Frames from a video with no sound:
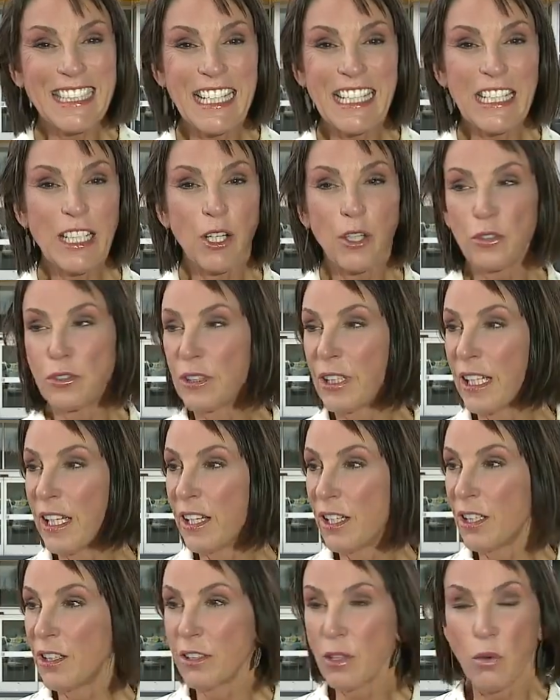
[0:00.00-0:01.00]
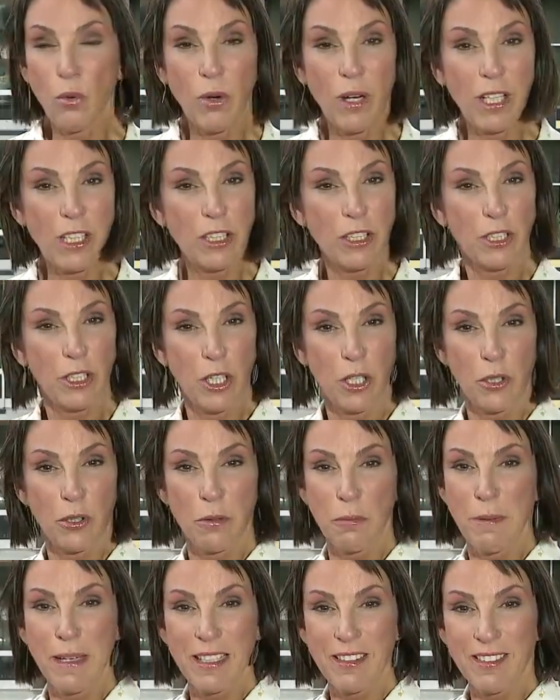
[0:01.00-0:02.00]
any hotel, the
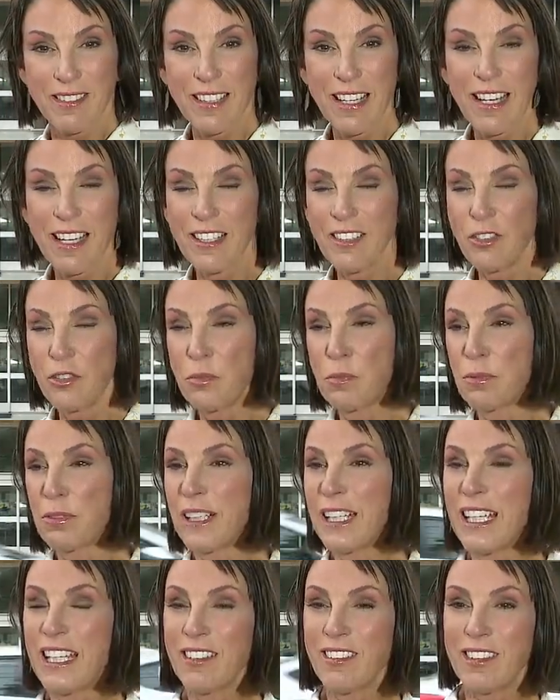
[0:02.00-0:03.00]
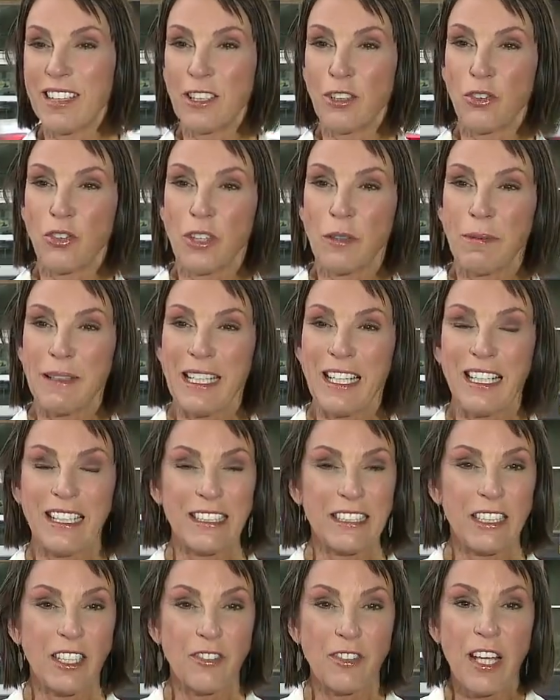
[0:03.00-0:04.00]
well-known mid-sized brands like you see
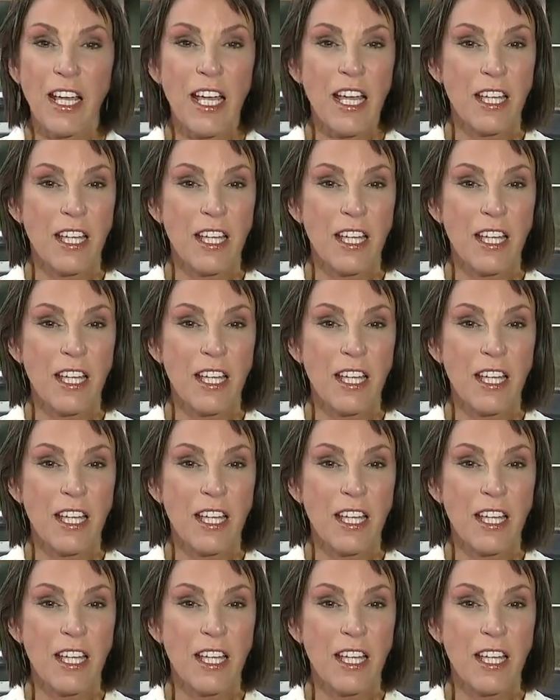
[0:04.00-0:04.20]
behind us,